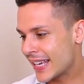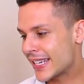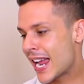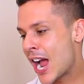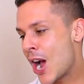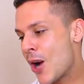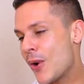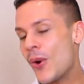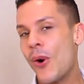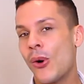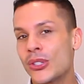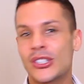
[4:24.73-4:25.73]

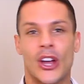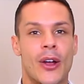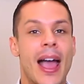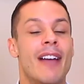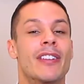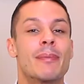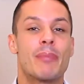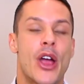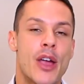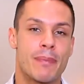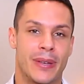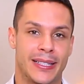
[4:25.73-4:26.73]
Now, also having
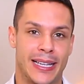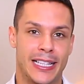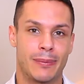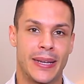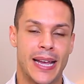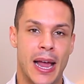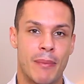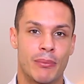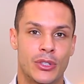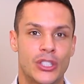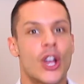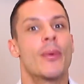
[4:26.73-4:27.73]
purpose has
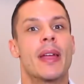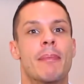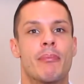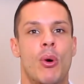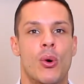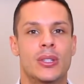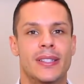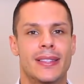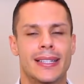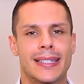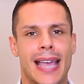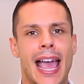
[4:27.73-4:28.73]
become so important
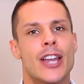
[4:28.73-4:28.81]
this year,